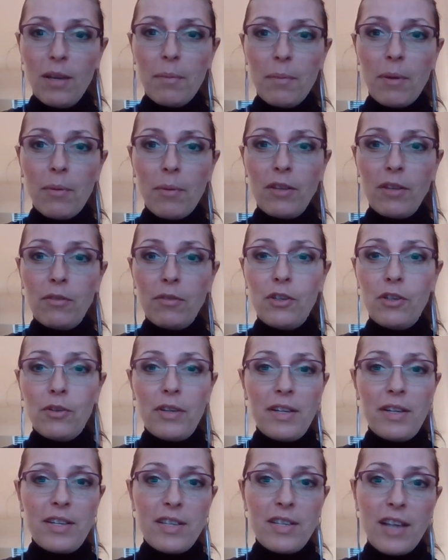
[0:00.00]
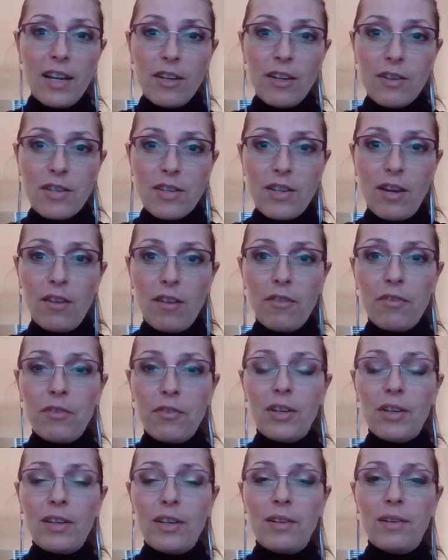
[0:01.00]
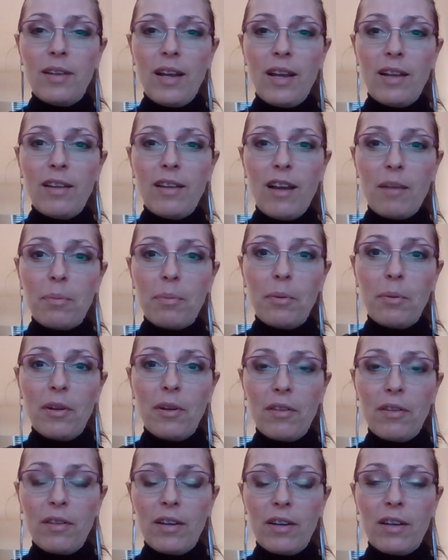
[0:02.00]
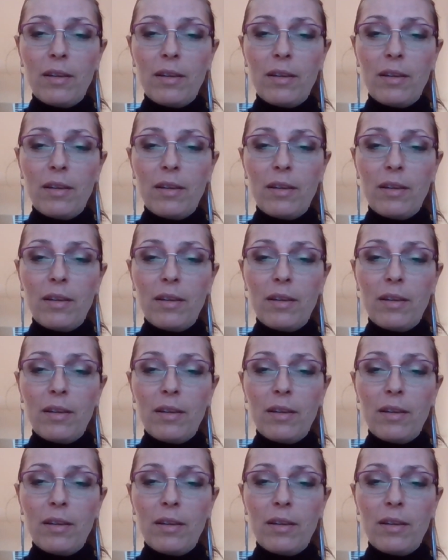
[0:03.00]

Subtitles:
But when you're inside yourself, you can end up with